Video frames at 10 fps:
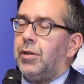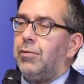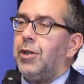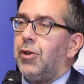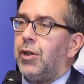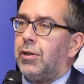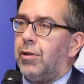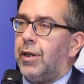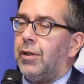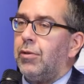Uh, we are not
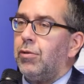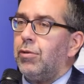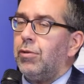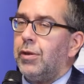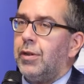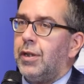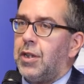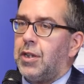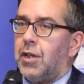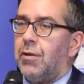trying to
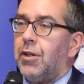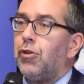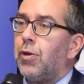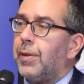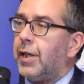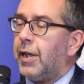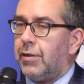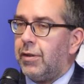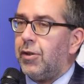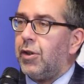necessarily
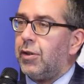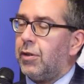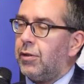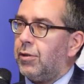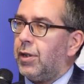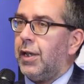dominate another.